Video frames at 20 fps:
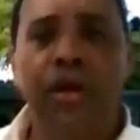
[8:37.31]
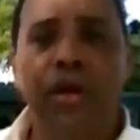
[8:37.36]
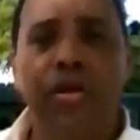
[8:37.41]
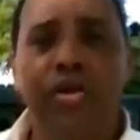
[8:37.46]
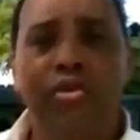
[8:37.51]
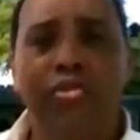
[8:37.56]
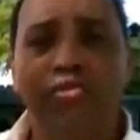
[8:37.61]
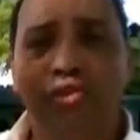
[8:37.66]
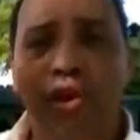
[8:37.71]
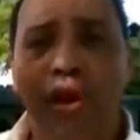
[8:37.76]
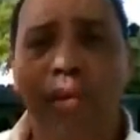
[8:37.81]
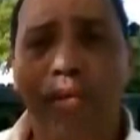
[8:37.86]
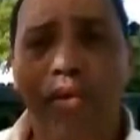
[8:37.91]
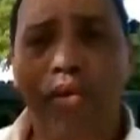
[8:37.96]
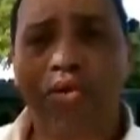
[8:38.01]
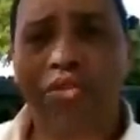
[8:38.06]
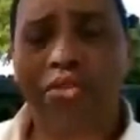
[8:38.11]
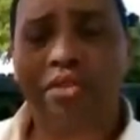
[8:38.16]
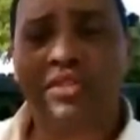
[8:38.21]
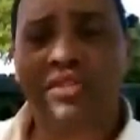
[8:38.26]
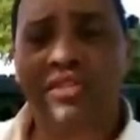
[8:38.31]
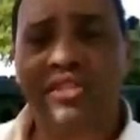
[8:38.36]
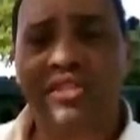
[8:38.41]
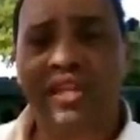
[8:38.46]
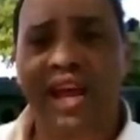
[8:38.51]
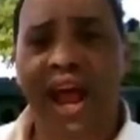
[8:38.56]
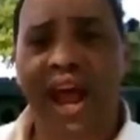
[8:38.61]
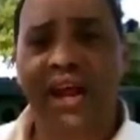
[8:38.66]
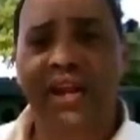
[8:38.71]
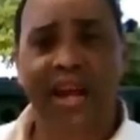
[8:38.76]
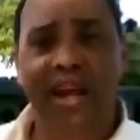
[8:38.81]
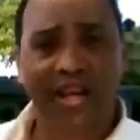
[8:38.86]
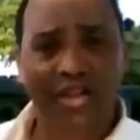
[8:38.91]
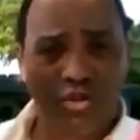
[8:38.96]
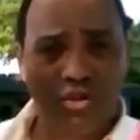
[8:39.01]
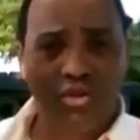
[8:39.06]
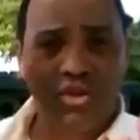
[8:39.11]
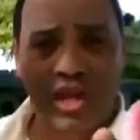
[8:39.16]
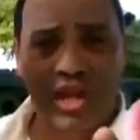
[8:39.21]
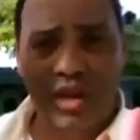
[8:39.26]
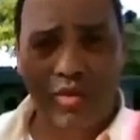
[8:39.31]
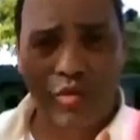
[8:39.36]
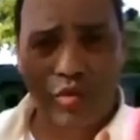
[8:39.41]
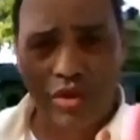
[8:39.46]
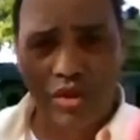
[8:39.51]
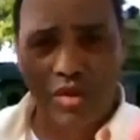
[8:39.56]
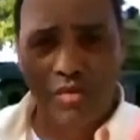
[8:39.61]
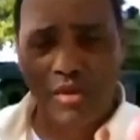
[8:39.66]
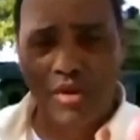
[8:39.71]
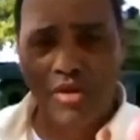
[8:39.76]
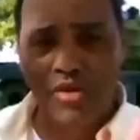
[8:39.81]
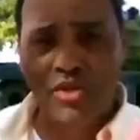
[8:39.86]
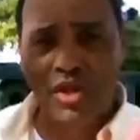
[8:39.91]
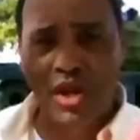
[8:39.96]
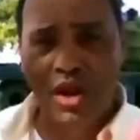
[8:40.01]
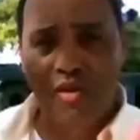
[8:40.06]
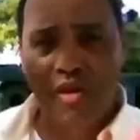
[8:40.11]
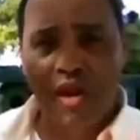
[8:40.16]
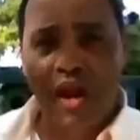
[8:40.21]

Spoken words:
contributors to society as you did with the military.